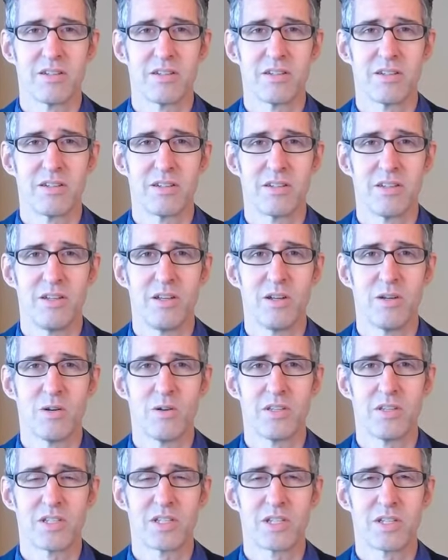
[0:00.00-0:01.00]
you know,
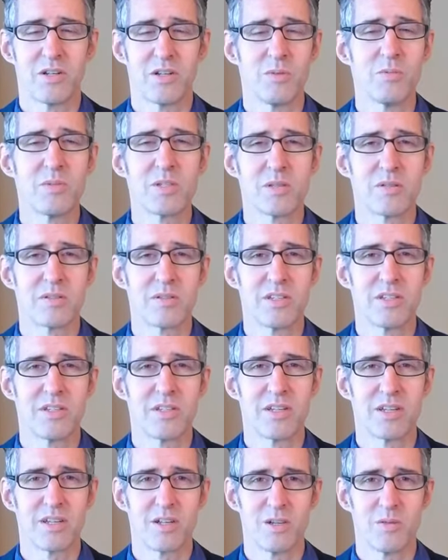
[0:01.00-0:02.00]
this could almost, it
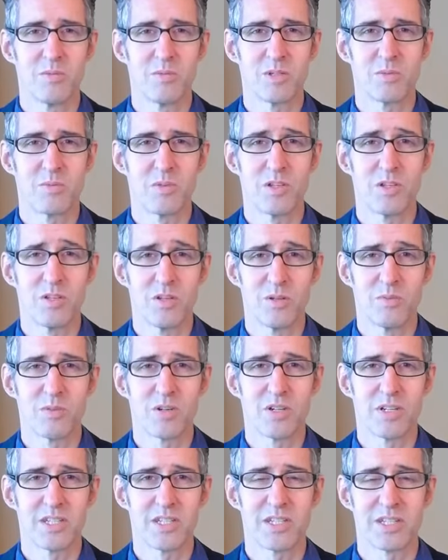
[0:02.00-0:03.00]
could almost be
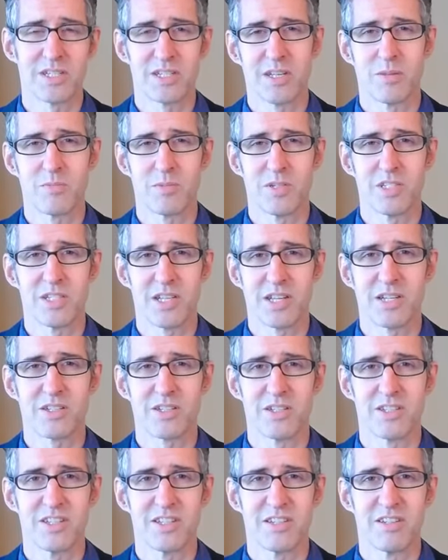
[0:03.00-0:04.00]
humorous, except it's
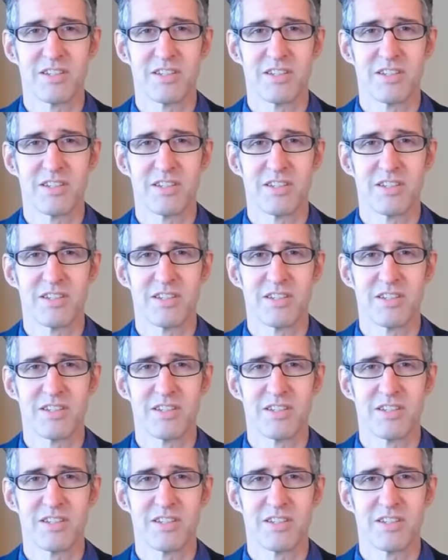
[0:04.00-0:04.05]
actually